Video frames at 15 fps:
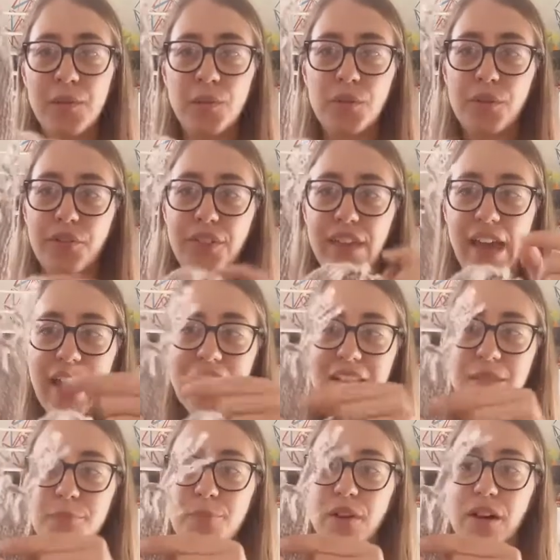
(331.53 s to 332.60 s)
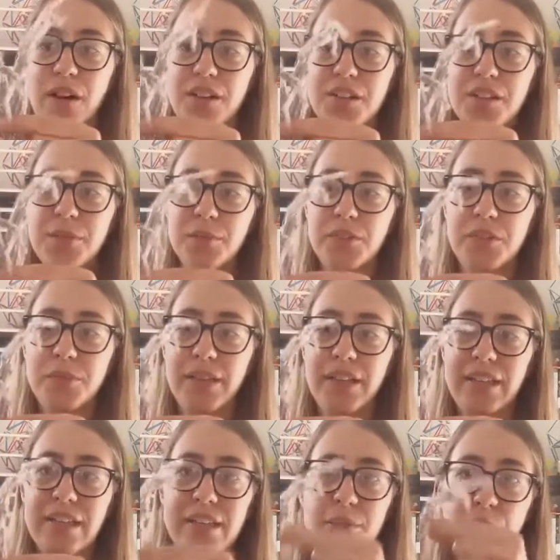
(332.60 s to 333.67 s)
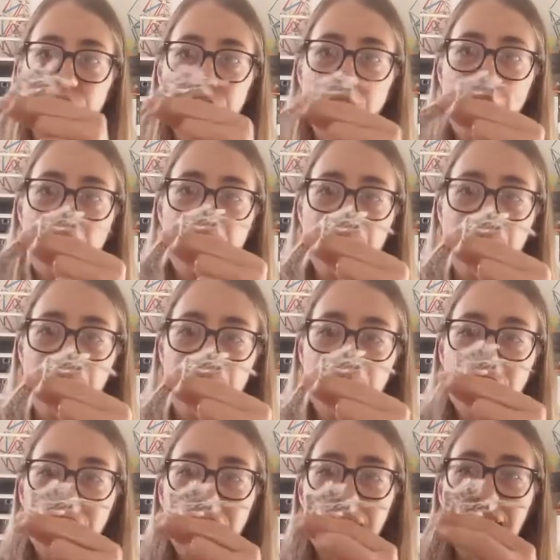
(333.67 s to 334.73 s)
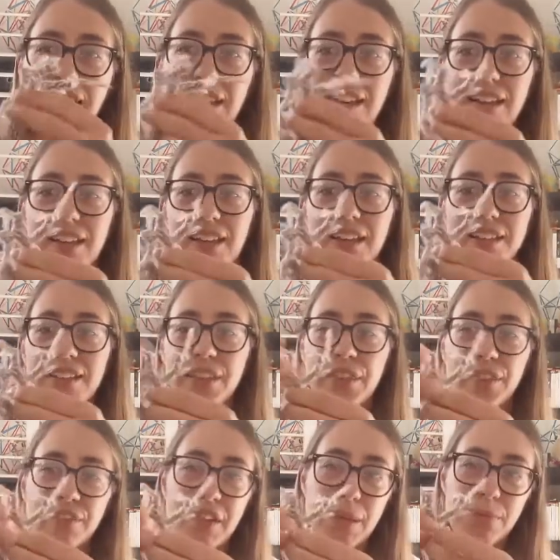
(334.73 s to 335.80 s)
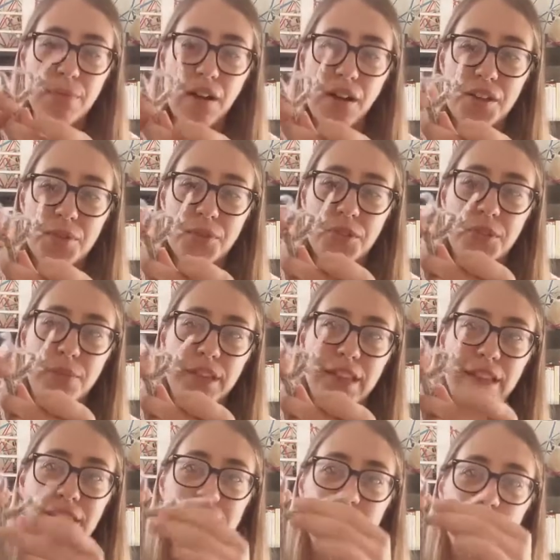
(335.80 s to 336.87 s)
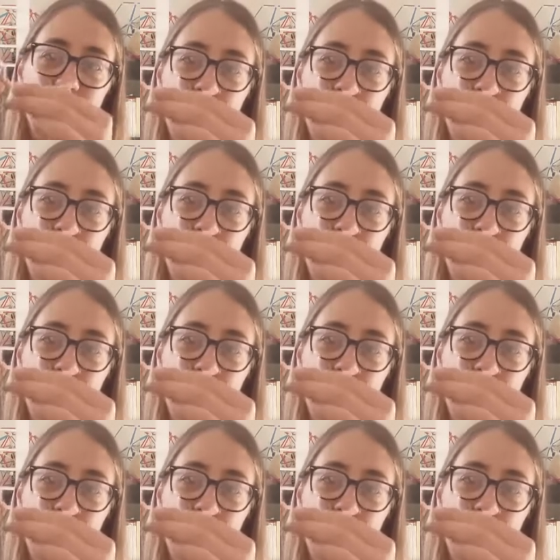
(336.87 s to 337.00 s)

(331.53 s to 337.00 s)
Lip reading: Well, the 8 branch will split into a 5 and a 3. The 3 branch will split into a